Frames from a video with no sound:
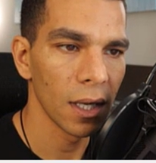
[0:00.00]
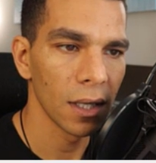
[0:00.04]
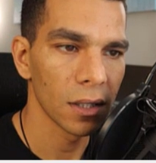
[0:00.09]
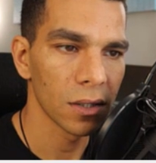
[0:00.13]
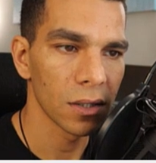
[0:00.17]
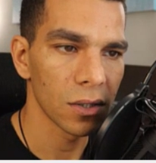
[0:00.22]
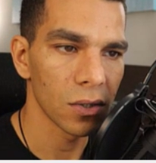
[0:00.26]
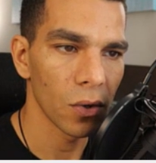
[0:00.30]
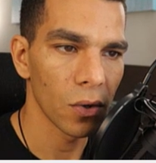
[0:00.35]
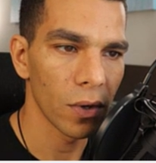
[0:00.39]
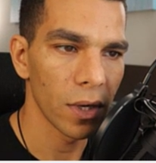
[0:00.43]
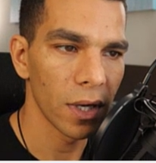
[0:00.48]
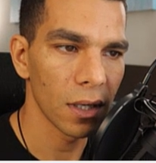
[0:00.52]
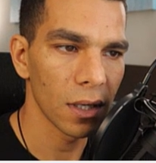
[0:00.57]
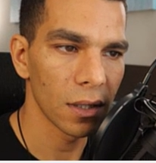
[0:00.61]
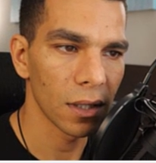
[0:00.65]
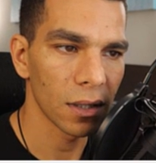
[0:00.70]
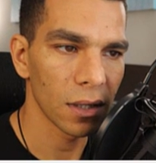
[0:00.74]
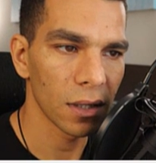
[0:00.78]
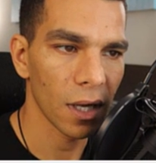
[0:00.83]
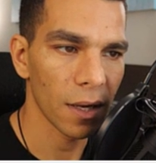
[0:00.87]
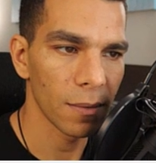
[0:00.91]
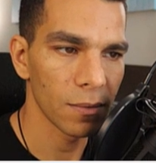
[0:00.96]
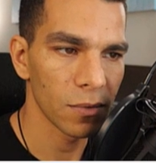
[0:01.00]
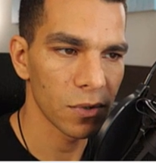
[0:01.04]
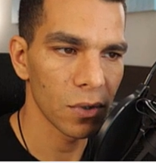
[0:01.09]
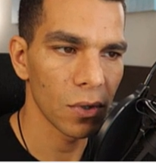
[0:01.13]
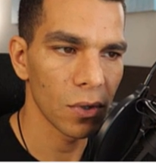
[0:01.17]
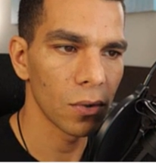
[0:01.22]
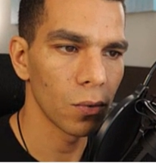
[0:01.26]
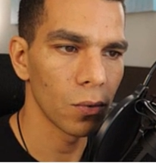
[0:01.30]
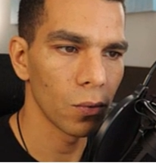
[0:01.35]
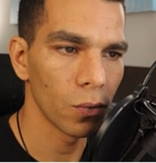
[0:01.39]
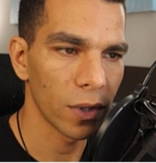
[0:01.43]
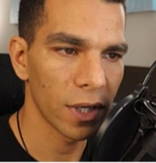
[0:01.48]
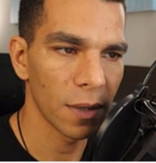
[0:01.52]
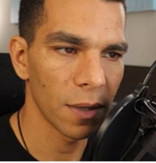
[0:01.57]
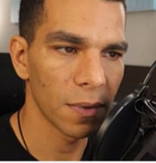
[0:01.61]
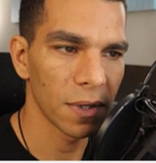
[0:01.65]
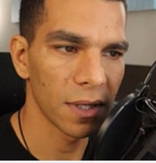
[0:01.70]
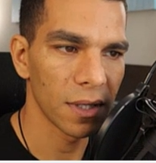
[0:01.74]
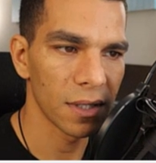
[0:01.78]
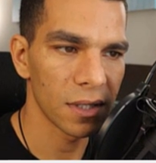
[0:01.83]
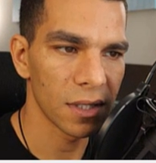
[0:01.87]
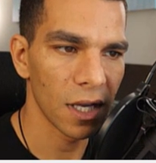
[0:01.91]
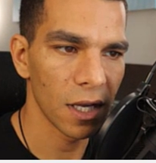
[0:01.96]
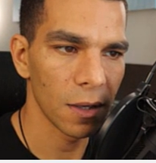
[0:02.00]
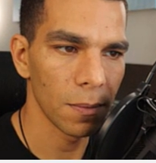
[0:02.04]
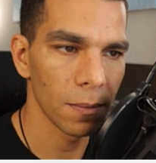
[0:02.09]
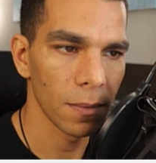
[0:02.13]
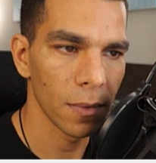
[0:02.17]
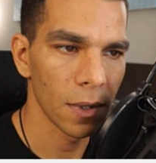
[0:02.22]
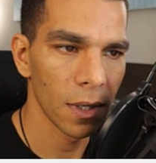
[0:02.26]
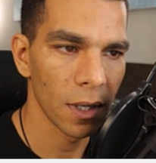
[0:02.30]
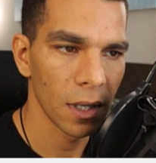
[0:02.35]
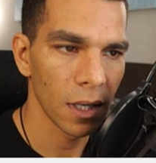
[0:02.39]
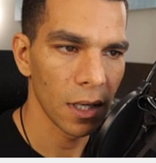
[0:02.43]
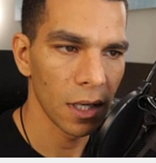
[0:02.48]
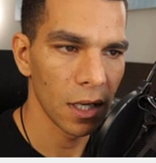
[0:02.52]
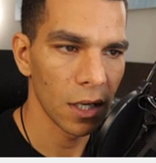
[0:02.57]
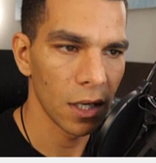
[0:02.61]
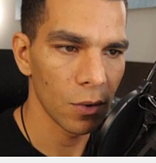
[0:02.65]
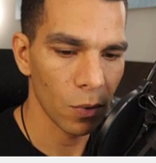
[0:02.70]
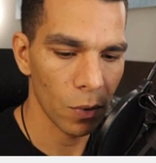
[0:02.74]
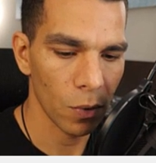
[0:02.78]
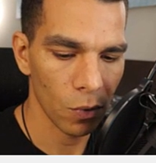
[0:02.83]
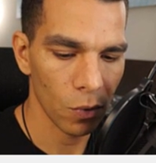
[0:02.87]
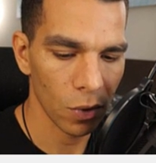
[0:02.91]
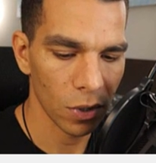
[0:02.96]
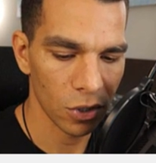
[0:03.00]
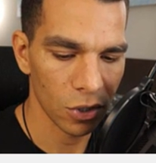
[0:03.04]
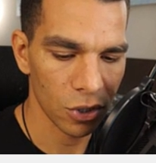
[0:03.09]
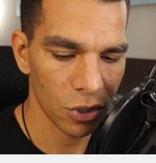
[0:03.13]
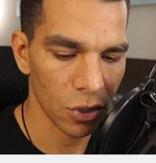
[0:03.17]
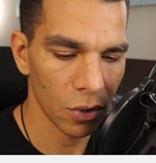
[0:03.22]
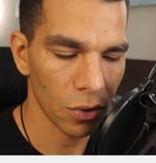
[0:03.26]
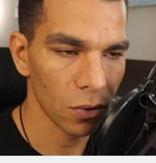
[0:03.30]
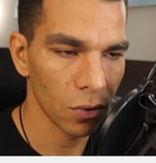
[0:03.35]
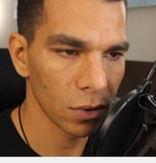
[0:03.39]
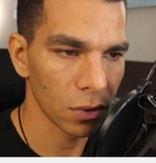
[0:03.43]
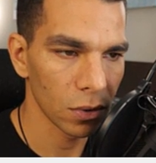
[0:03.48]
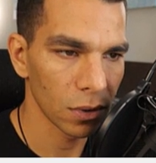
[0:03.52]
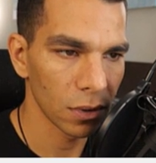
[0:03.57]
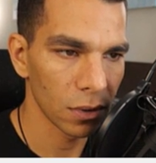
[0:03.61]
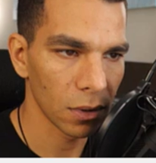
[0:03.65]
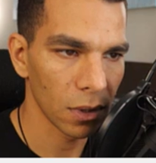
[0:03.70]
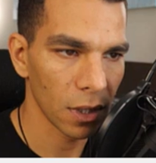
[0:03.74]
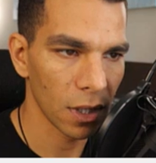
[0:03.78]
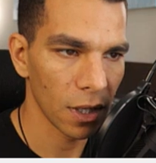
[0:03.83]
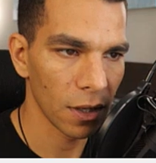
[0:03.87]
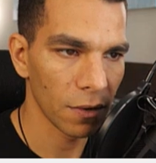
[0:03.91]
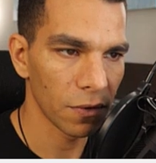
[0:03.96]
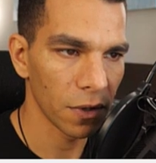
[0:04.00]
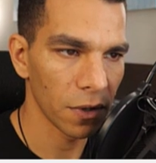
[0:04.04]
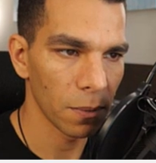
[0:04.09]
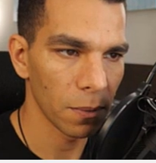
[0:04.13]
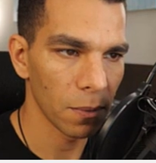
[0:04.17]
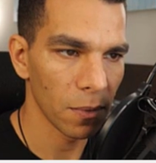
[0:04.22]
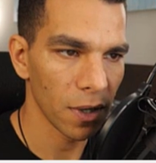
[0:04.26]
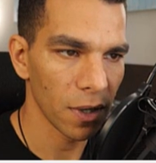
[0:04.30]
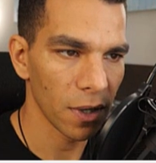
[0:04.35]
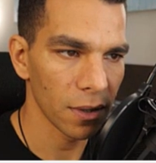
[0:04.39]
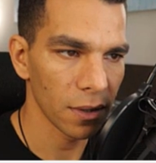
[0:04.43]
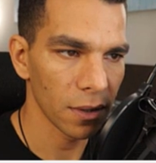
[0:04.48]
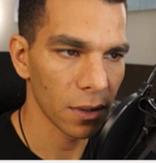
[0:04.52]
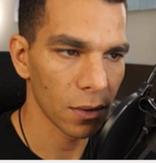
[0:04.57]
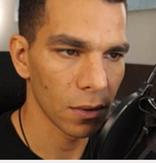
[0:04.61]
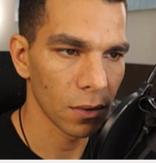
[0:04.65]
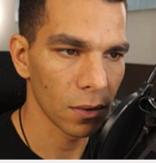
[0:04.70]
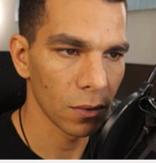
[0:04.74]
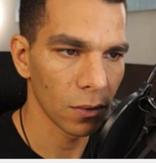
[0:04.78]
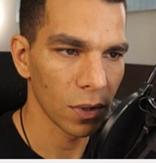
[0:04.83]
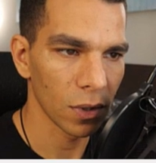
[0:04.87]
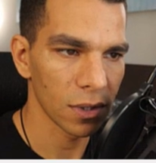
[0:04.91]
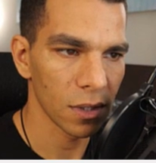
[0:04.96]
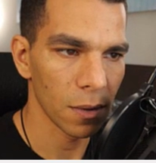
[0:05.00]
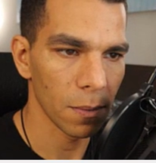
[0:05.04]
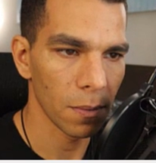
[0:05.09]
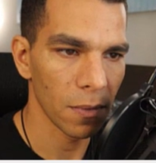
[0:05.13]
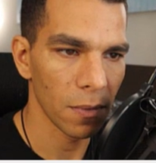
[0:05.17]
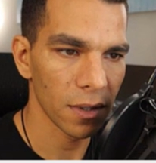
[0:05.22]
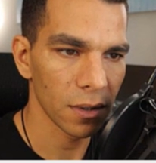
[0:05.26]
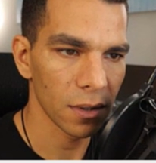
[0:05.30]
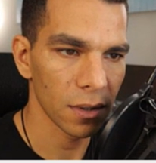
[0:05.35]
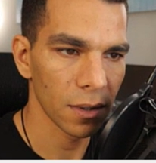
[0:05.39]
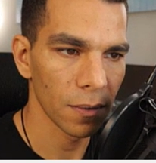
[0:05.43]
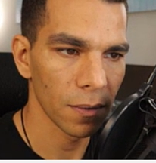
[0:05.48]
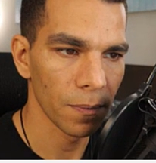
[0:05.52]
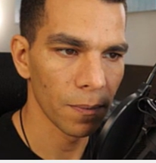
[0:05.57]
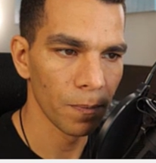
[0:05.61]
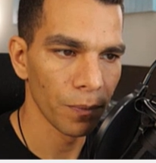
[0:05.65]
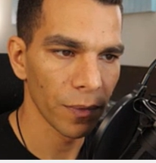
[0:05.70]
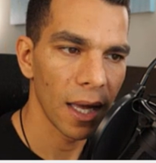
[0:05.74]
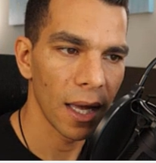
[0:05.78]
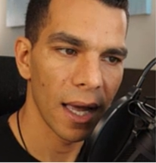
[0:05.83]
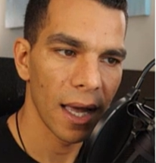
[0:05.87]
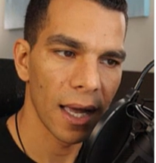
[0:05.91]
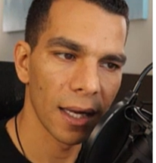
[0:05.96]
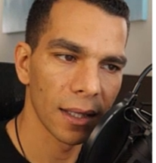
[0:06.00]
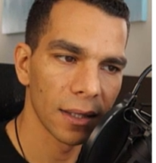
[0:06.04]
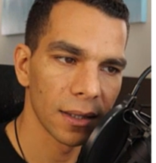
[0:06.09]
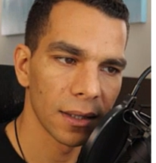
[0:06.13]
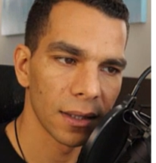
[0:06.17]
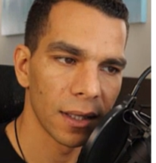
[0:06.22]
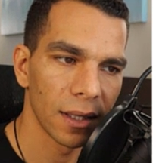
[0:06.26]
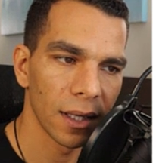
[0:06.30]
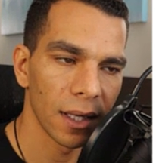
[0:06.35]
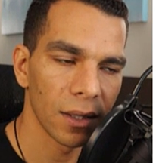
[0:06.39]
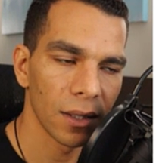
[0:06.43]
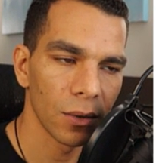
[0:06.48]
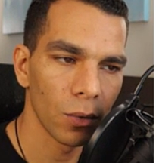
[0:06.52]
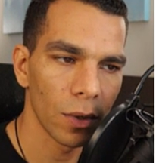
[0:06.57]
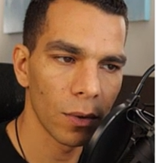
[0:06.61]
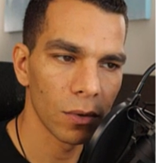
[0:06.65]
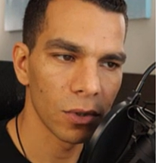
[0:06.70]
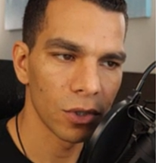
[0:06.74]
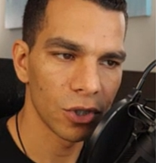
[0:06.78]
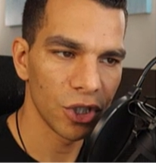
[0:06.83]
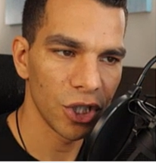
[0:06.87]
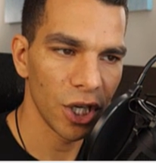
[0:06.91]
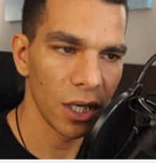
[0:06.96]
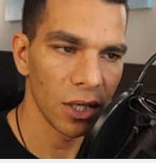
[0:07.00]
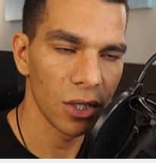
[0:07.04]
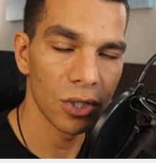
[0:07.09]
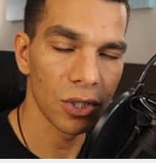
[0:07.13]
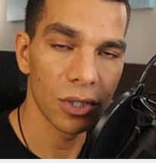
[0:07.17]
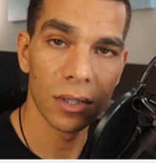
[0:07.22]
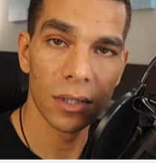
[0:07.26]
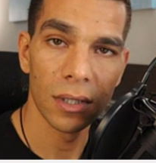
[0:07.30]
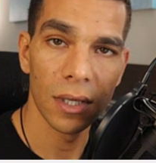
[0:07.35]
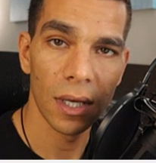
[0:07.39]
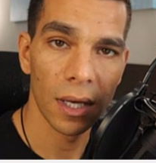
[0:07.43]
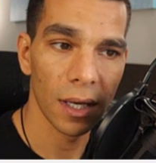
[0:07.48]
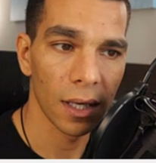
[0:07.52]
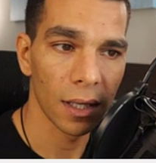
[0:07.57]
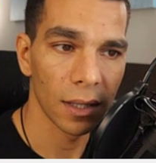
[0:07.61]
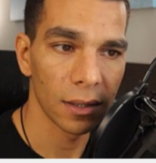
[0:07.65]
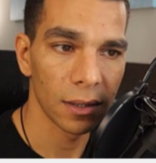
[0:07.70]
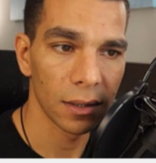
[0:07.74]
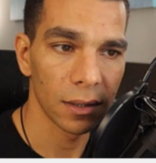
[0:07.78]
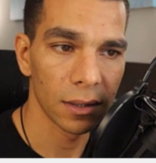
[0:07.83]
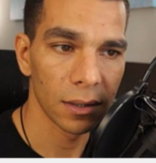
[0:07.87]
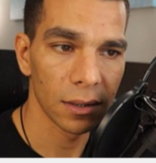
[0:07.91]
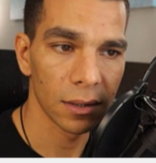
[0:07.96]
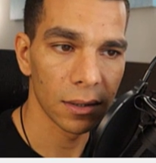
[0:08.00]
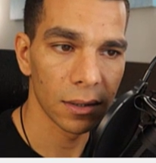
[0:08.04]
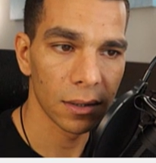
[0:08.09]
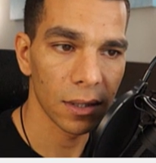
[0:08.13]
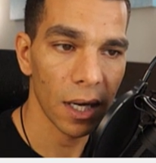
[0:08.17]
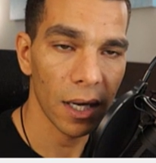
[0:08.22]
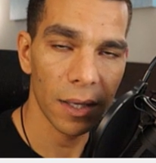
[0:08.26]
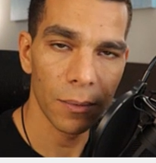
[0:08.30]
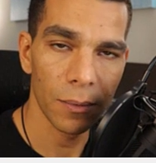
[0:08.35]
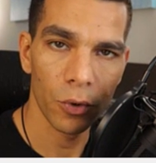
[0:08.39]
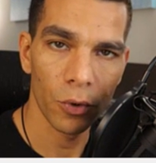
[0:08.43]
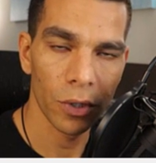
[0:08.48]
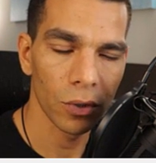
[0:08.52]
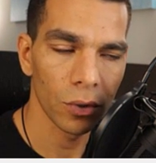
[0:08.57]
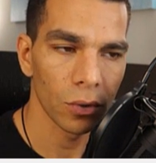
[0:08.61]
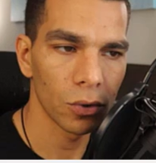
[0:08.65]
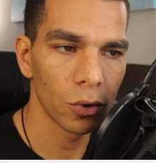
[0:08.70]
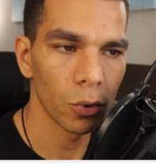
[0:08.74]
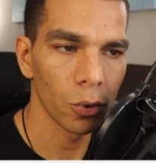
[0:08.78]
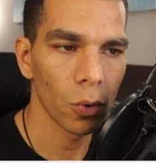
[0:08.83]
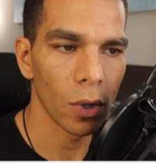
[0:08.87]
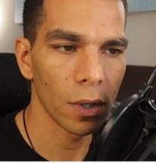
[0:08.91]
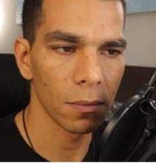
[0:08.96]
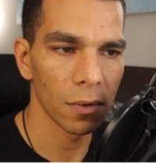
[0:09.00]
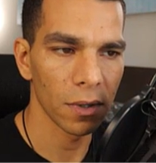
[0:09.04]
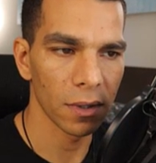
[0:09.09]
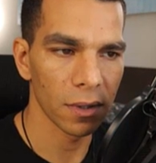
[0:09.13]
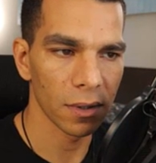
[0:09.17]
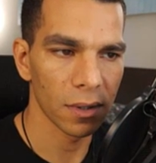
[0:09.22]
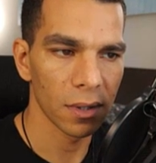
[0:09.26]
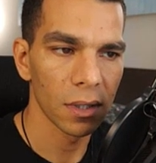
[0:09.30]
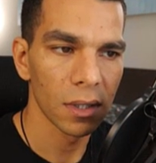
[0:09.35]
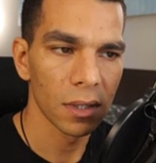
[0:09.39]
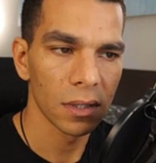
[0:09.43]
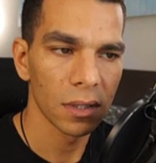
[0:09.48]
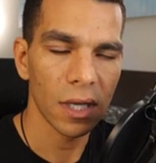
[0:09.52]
So here the time zone, we keep it the same. Here we want to show every month, once a month, and then we will change the time window to 1 month.